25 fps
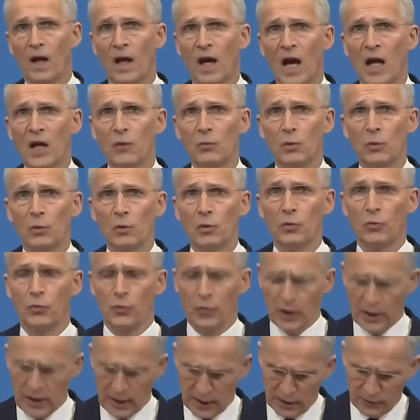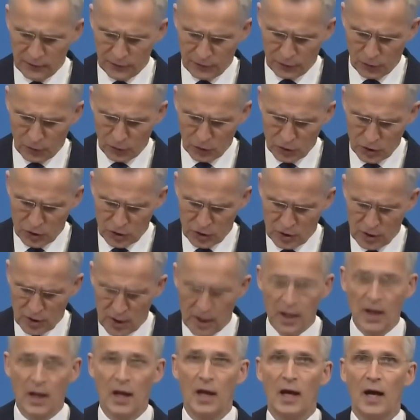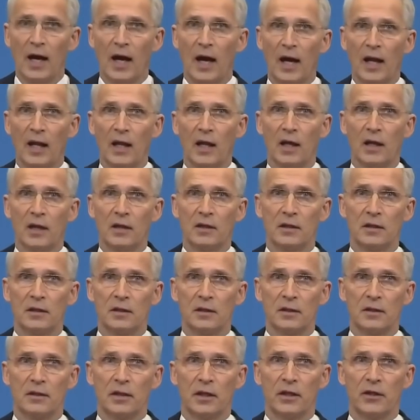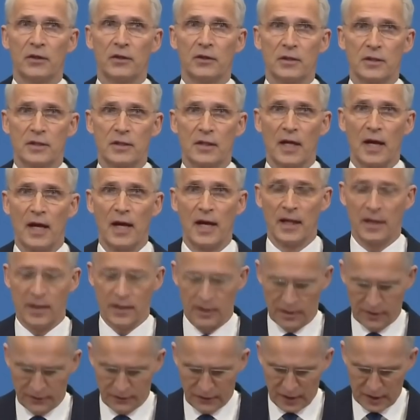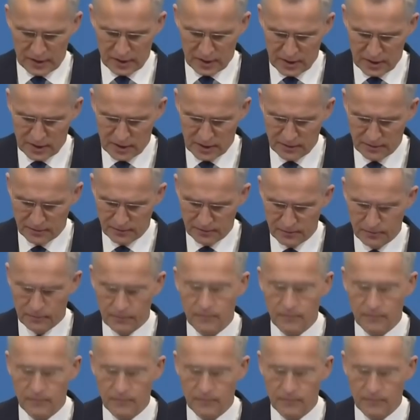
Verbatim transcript: and we will reinforce allied deterrence and defense.